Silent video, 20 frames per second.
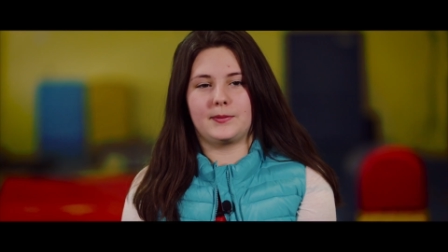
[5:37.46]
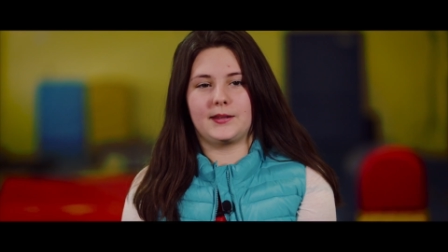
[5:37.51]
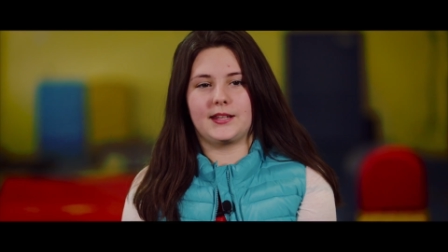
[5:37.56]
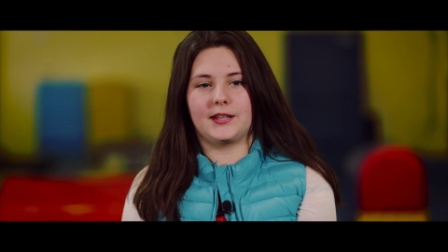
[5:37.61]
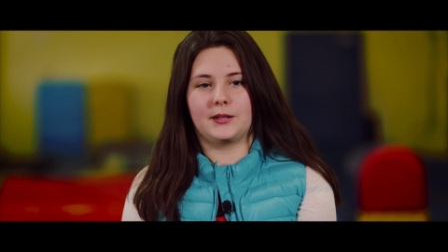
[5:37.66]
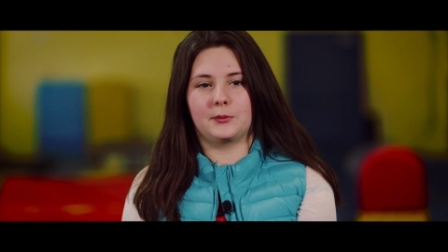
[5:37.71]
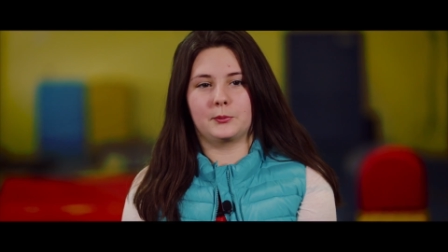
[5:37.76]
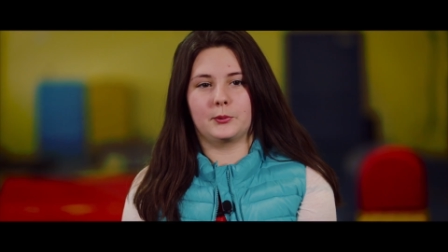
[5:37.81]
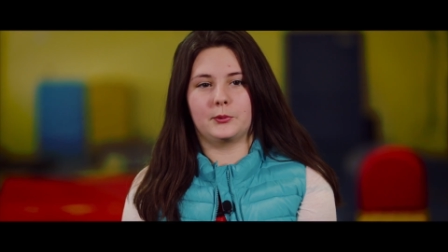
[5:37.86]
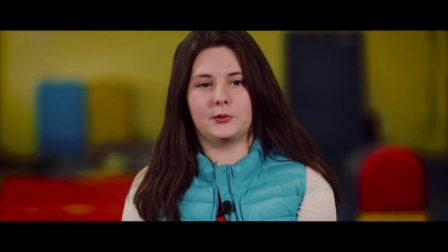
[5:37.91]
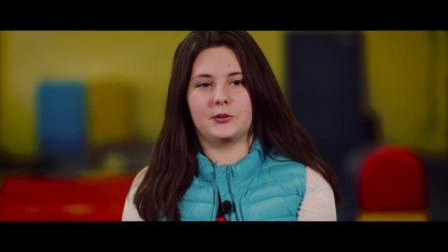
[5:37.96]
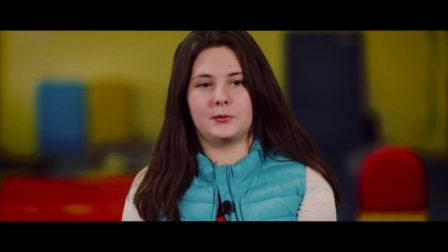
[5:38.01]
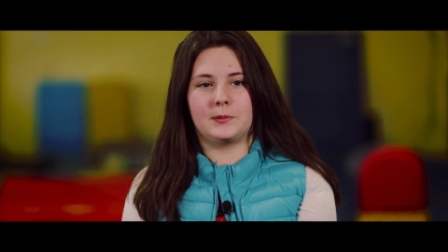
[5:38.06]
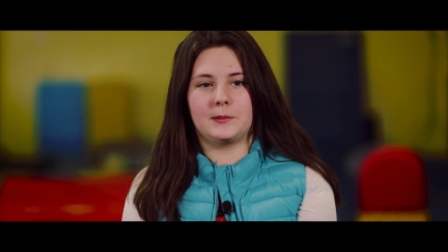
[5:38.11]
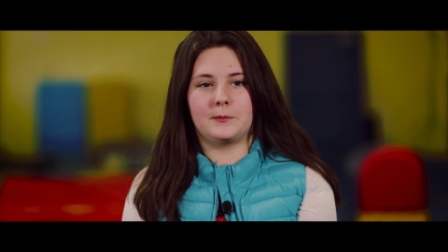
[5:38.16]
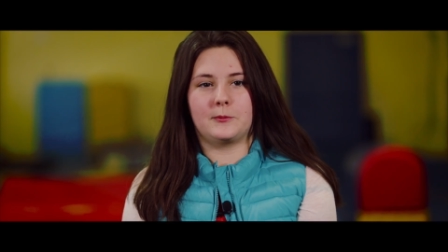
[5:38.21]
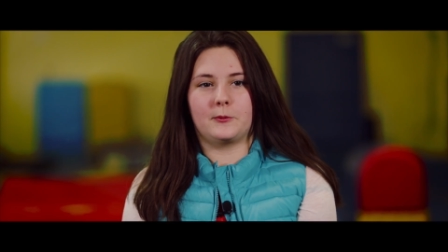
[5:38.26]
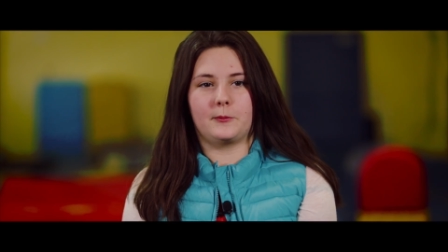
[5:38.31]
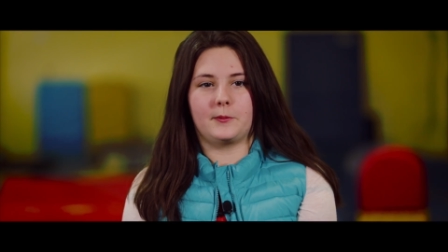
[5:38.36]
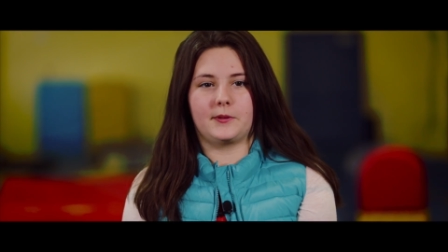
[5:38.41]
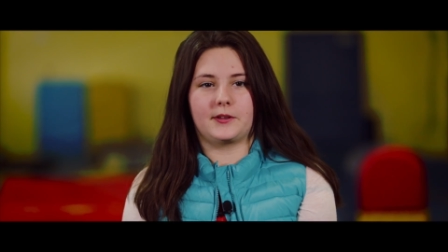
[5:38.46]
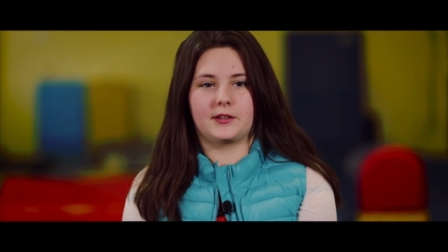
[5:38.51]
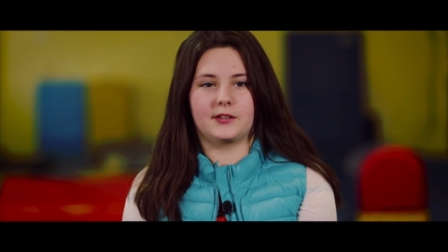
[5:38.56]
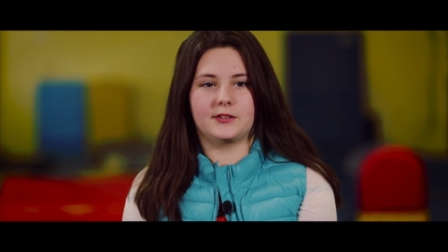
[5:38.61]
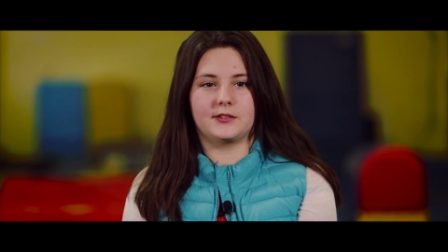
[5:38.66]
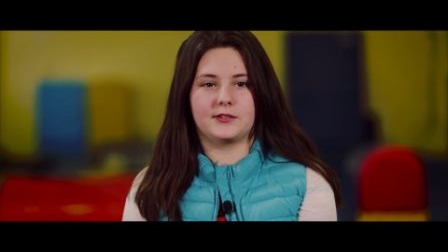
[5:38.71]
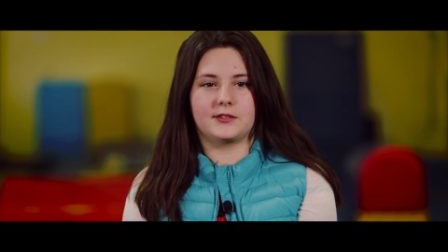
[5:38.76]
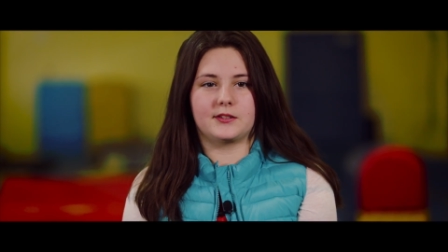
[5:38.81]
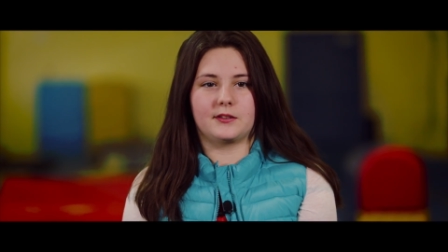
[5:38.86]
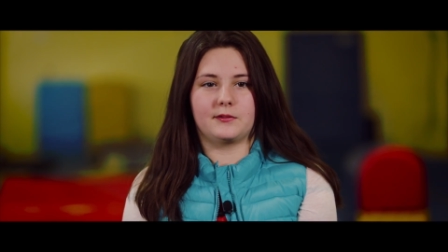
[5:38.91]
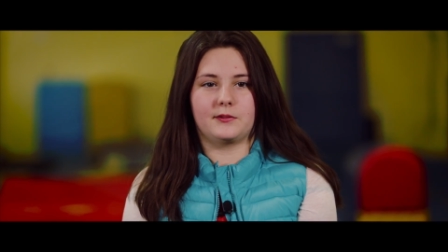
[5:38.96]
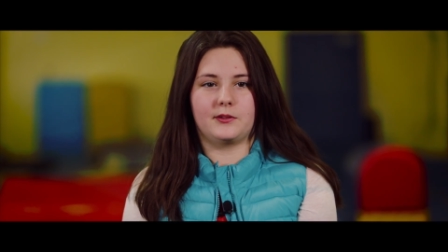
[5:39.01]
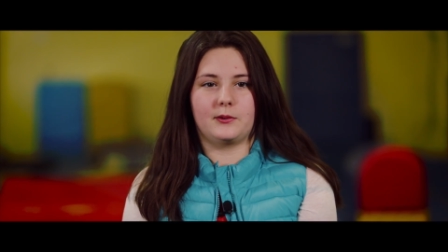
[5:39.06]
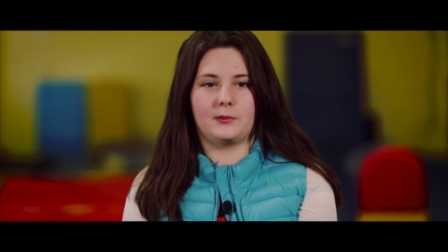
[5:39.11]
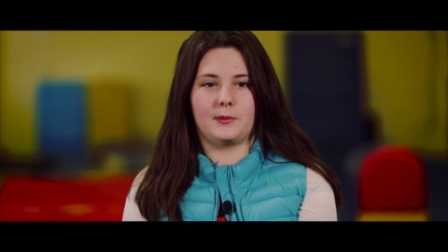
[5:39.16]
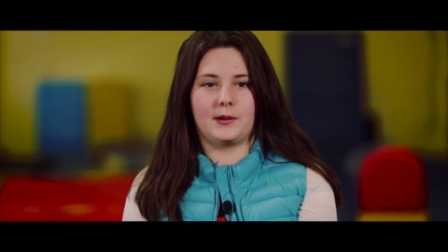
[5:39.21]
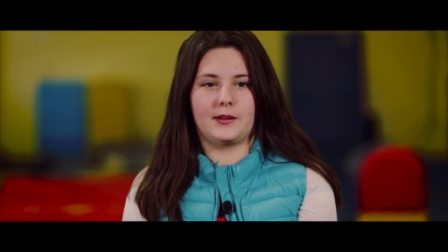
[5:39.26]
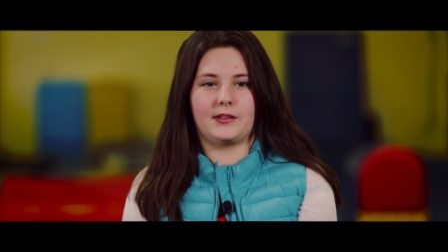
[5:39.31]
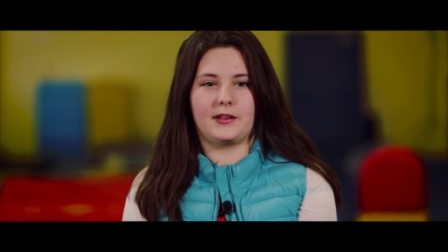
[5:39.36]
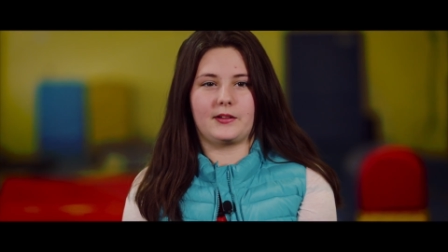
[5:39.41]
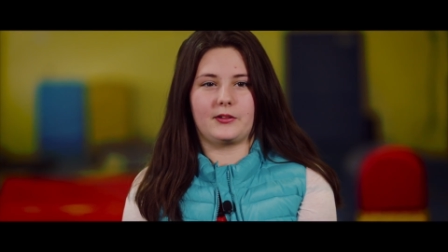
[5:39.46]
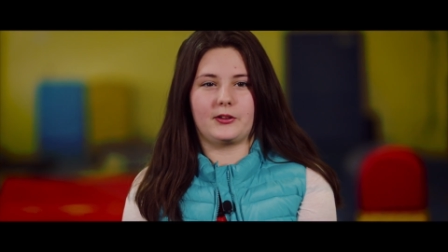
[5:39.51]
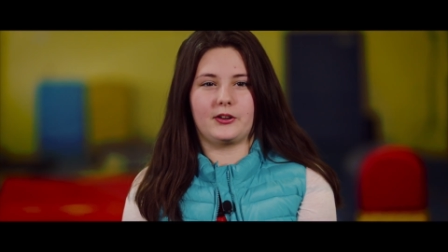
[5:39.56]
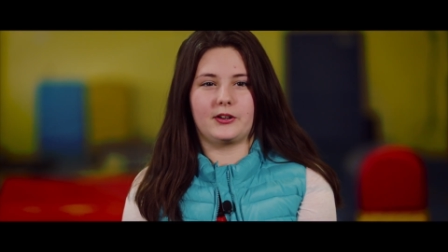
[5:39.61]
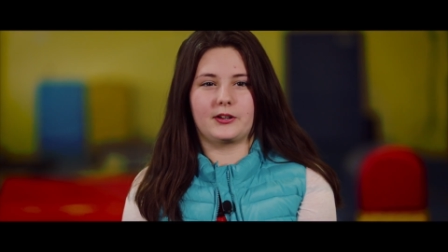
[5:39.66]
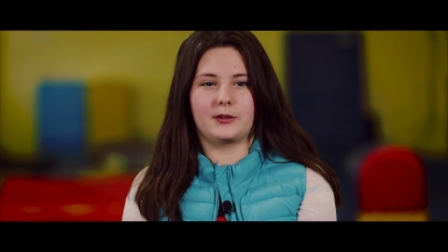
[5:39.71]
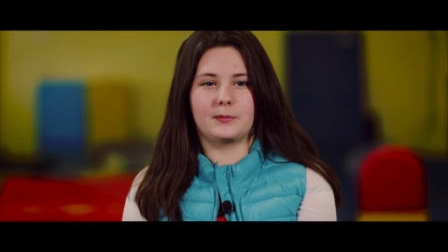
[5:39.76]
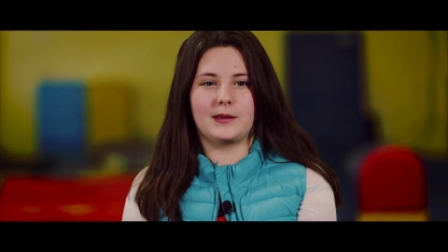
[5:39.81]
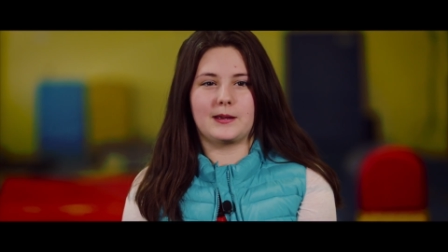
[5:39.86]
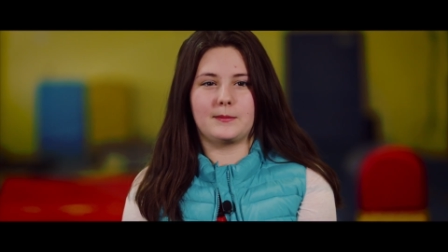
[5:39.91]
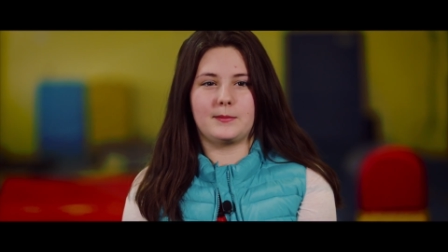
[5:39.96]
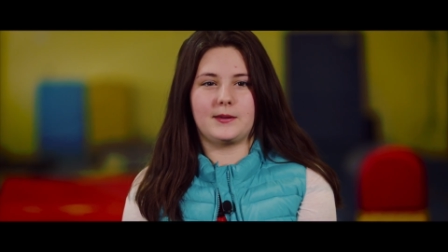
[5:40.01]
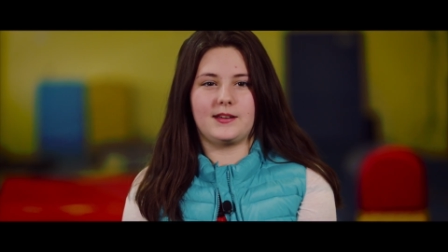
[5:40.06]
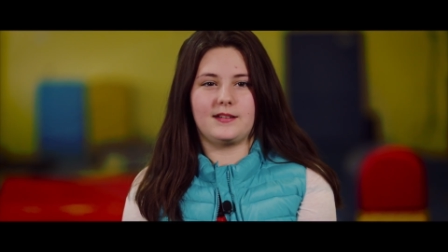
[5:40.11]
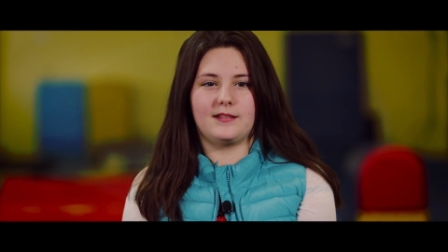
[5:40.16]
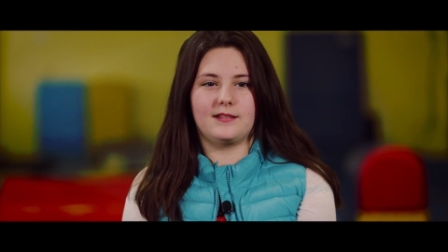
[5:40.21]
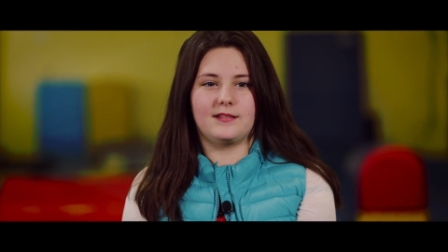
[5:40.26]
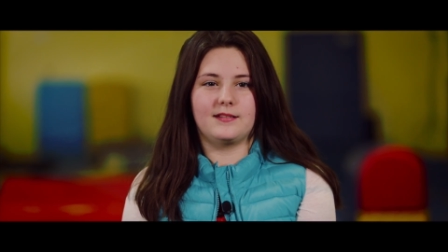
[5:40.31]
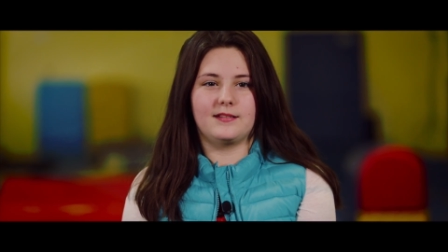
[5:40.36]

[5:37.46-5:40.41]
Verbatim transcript: Being rude to people because of the way they look, maybe?